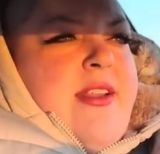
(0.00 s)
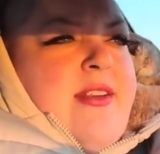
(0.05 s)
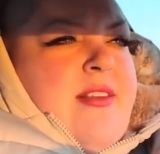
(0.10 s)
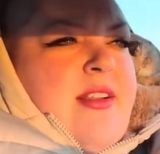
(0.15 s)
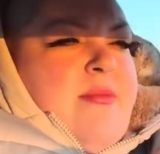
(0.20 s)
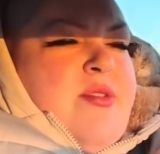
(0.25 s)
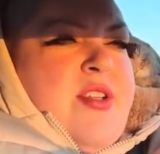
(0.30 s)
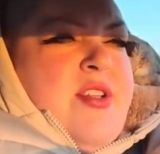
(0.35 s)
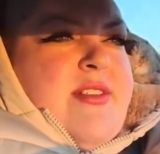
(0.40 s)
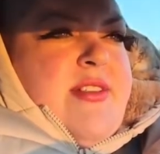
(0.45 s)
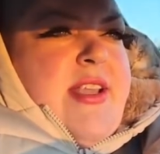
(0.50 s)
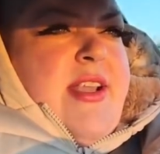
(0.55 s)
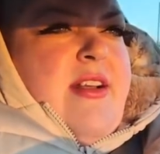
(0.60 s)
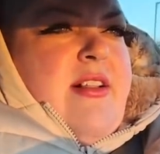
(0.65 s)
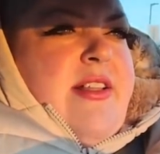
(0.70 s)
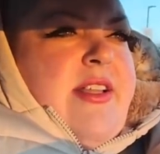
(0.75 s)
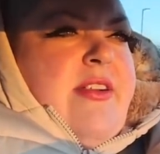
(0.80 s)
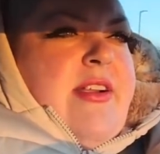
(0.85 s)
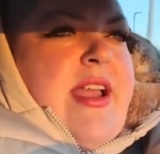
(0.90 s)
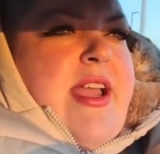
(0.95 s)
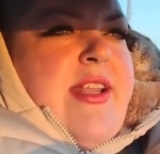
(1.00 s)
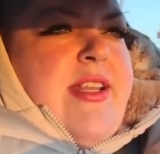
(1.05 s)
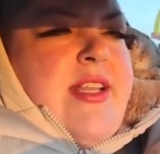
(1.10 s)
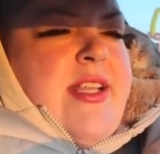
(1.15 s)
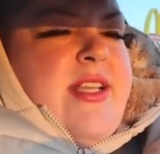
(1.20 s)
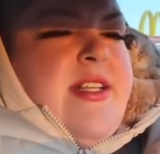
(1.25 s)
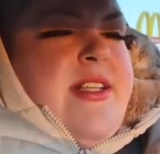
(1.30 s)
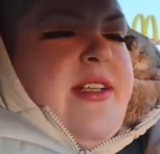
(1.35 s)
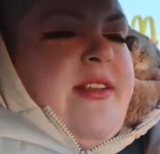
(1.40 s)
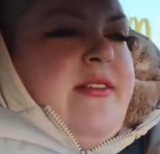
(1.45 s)
and I'm just like clear
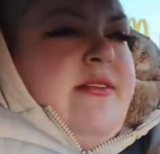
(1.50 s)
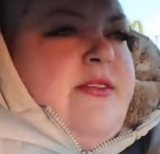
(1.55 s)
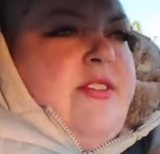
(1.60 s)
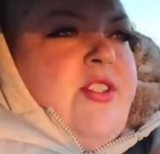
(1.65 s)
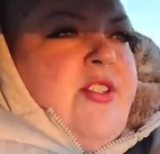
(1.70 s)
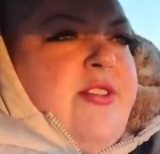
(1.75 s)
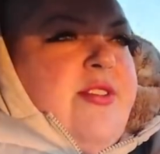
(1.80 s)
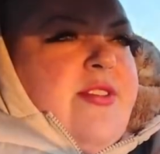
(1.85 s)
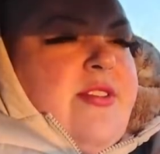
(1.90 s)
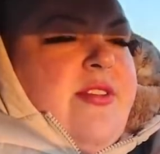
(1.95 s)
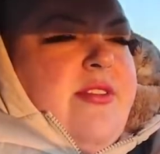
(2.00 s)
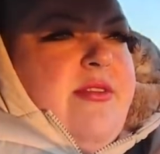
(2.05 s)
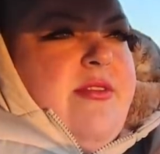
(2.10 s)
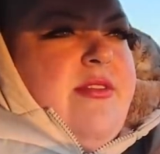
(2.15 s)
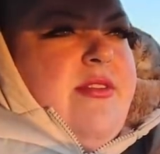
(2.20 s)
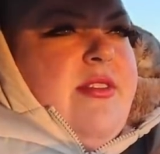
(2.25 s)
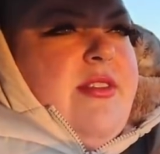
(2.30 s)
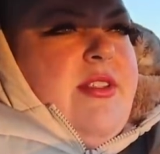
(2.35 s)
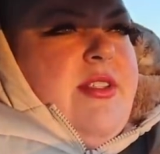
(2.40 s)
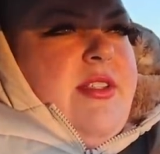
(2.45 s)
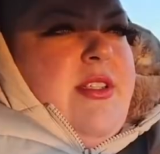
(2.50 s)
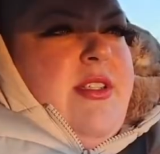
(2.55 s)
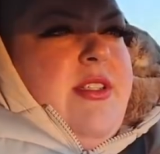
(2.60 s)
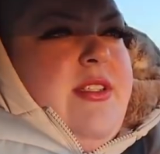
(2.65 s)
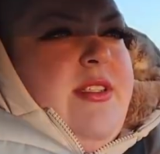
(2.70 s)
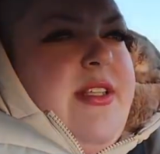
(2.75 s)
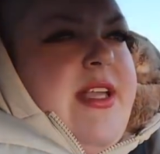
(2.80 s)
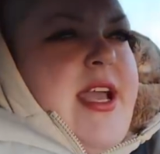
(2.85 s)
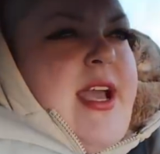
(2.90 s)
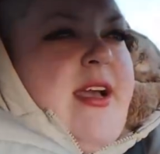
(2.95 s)
headed and just
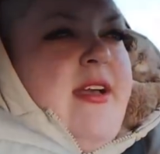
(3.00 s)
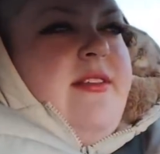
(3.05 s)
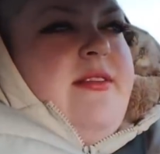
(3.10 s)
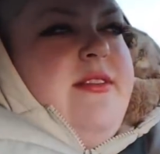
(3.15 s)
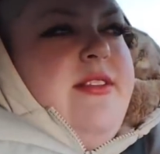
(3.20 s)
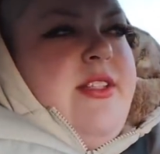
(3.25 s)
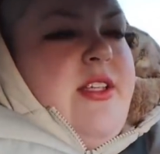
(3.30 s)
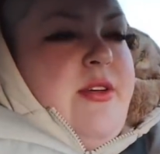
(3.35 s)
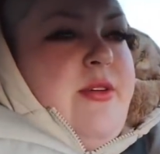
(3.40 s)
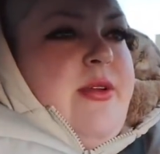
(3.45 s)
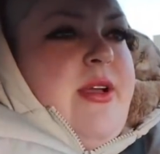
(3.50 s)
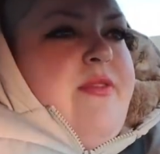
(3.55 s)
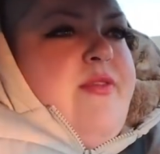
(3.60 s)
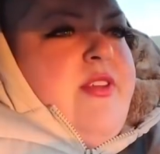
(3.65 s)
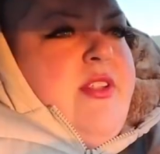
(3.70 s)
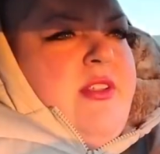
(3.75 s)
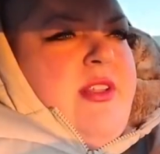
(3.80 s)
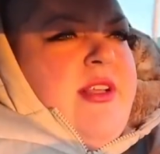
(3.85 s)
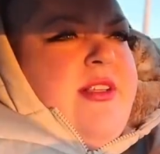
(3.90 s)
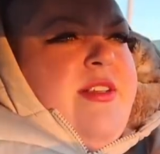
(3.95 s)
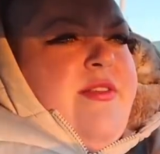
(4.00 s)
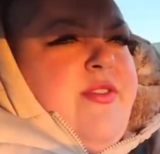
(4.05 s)
yeah. So I feel a lot